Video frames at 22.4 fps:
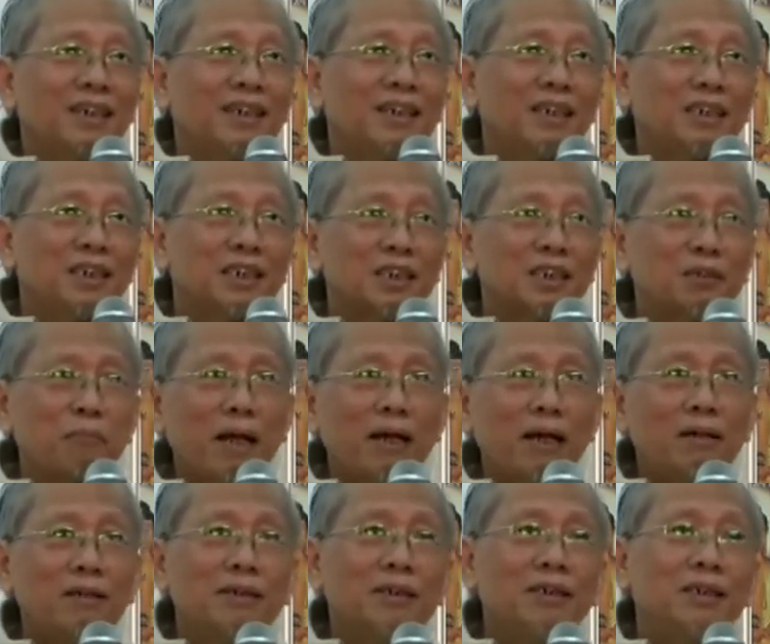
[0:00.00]

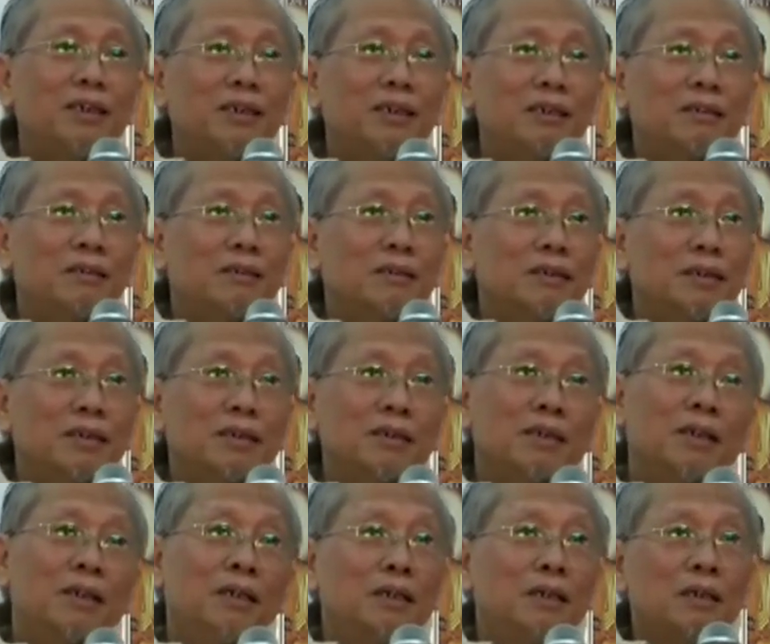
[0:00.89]
Smelly or something.
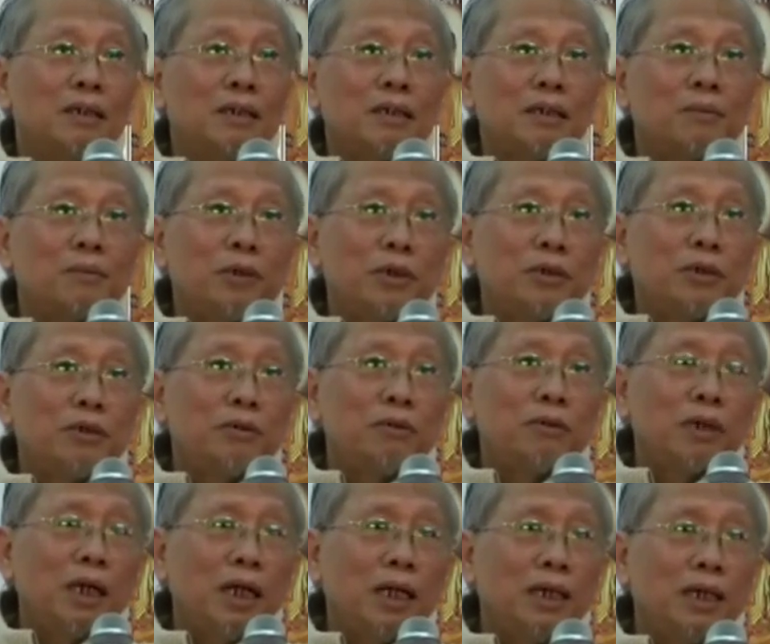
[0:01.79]
Because you
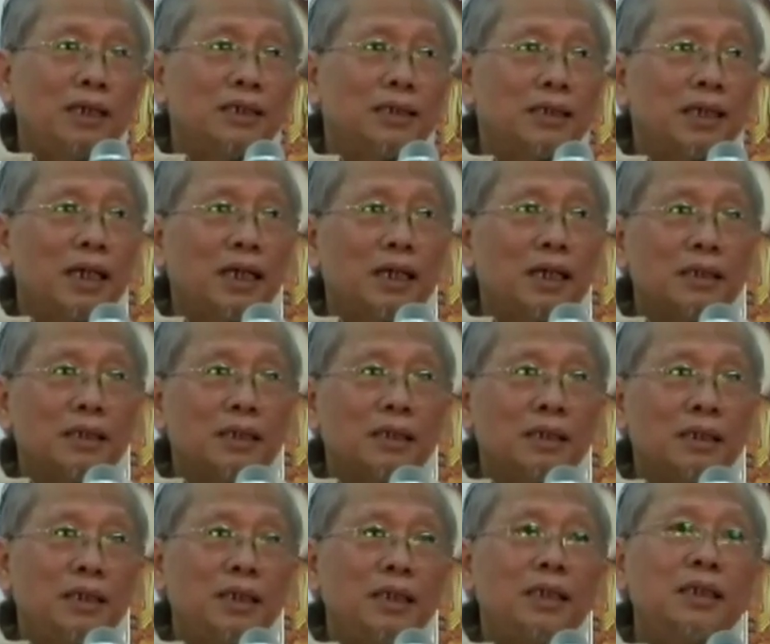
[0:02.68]
don't understand.
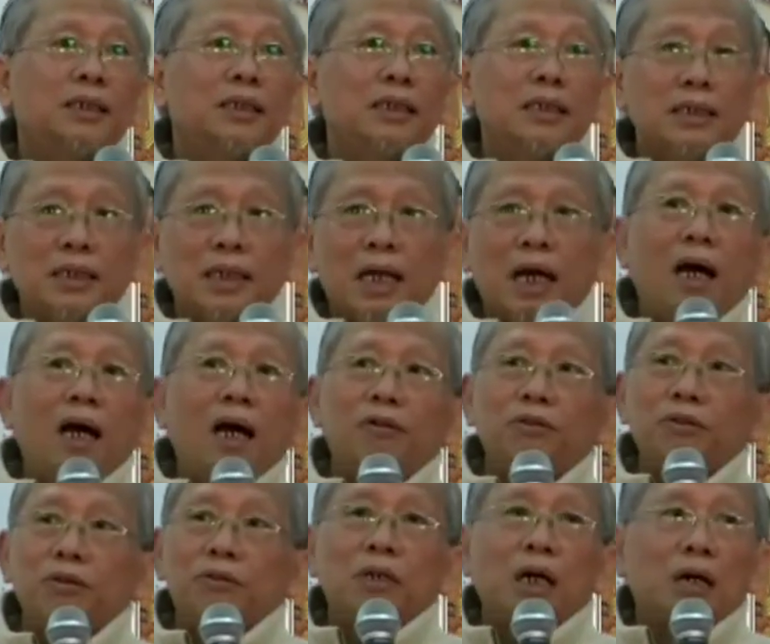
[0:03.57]
This is
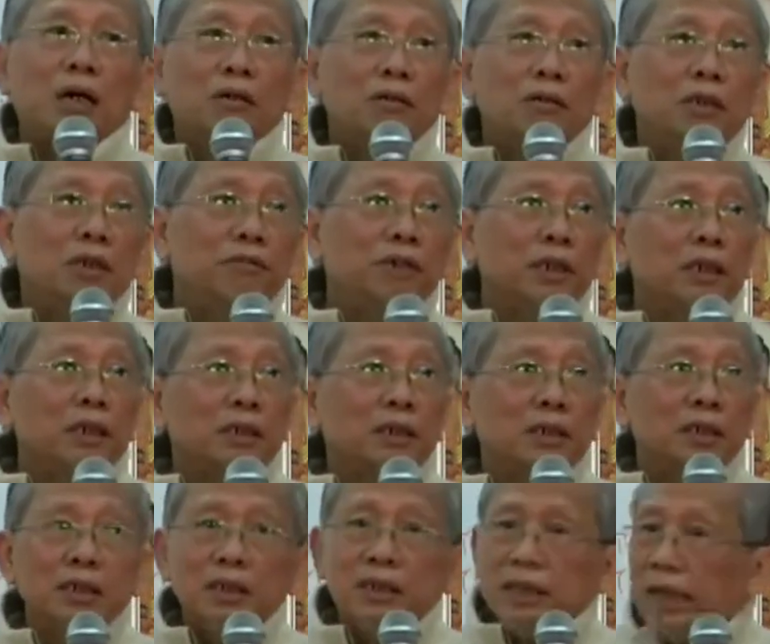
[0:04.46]
how you cultivate.
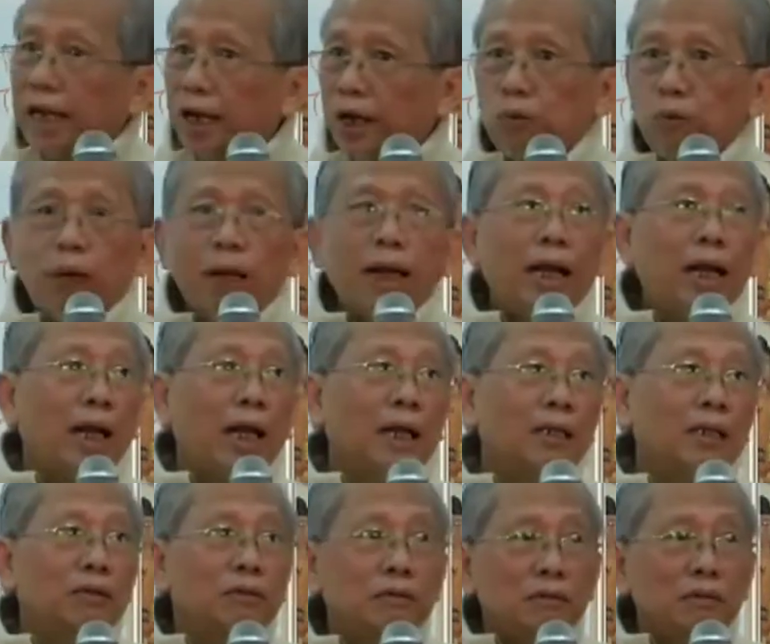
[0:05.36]
Just
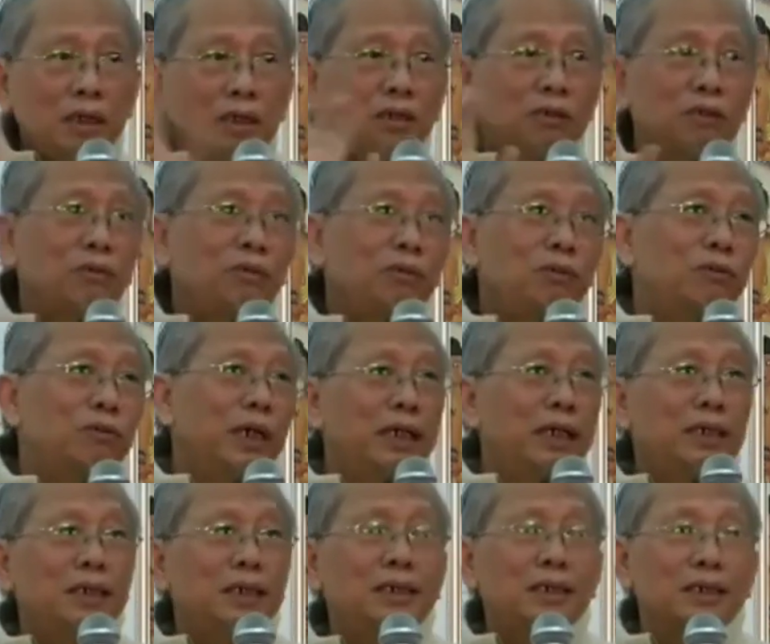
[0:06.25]
aware. No need to do
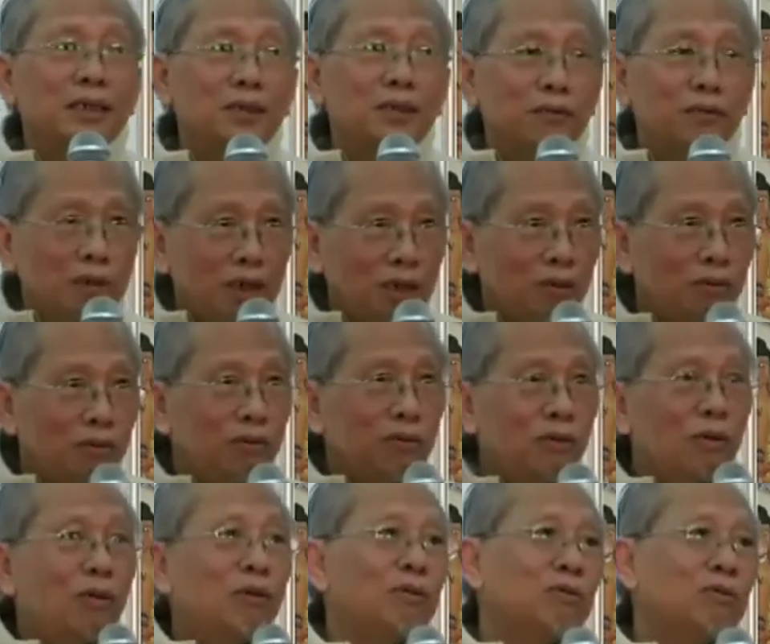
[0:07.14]
anything. No need to
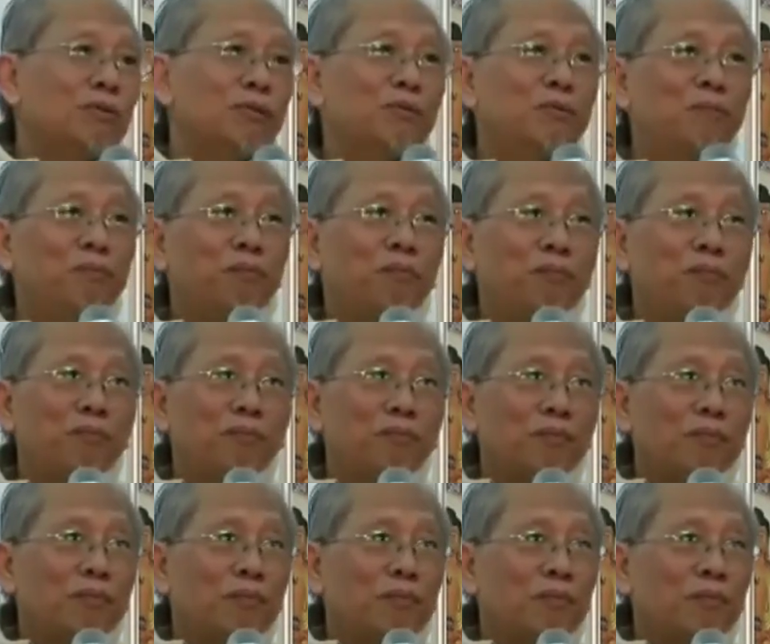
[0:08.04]
know.
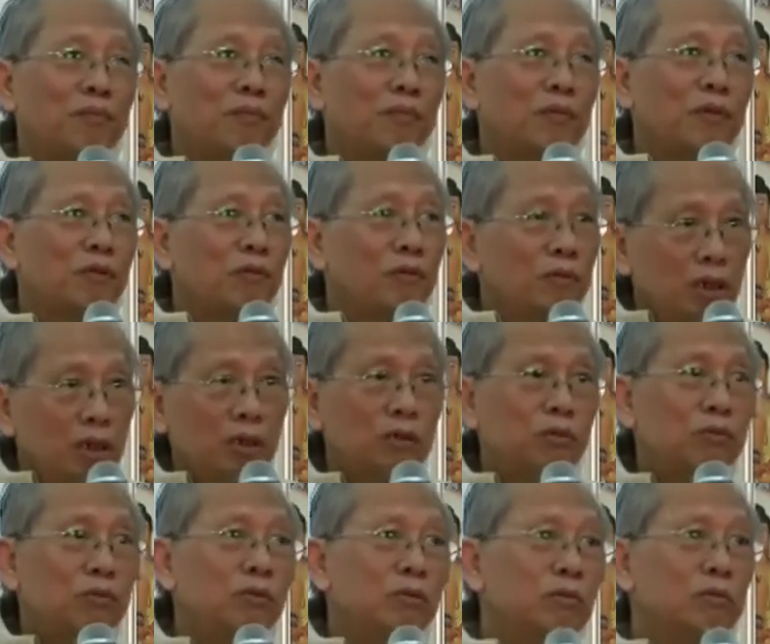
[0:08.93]
No need
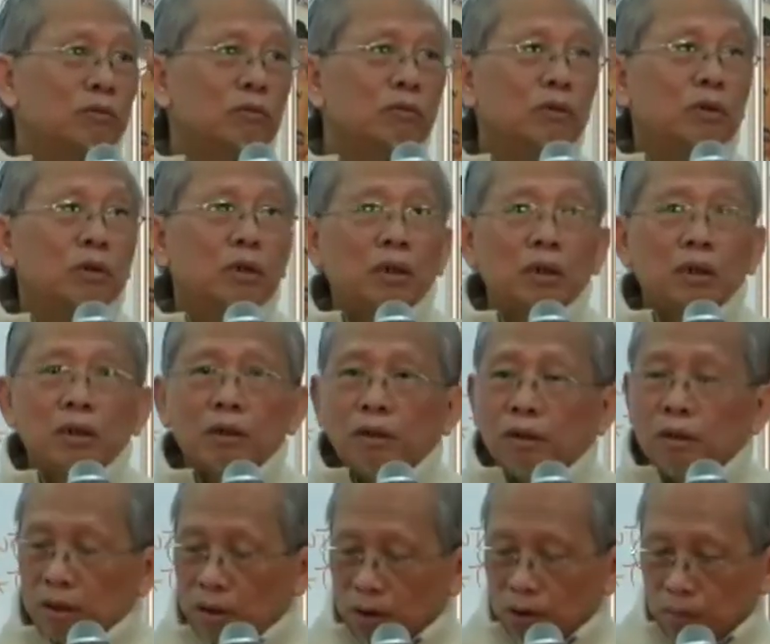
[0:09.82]
to do.
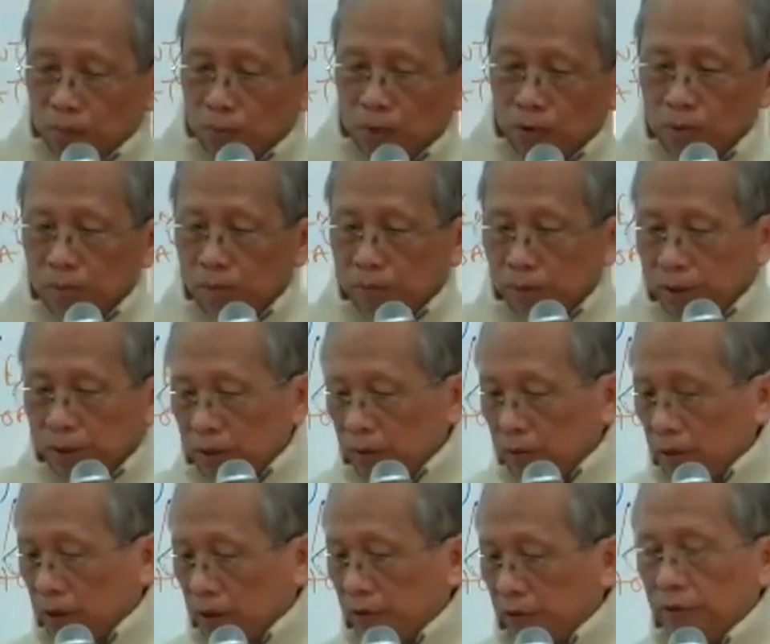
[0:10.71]
The moment
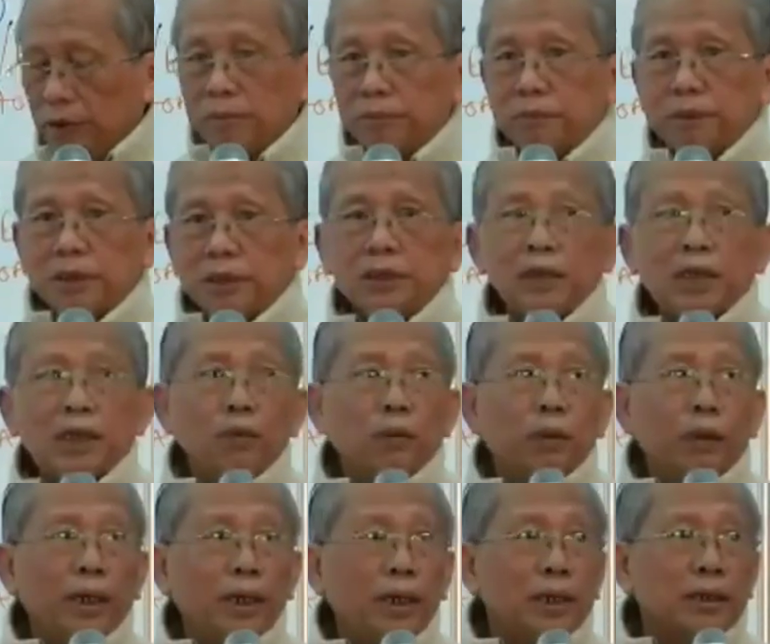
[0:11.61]
you develop this
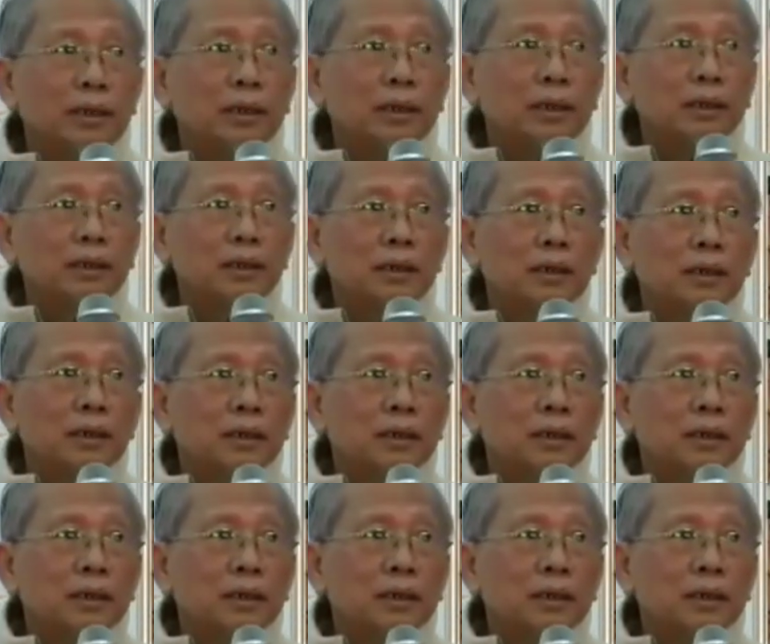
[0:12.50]
awareness,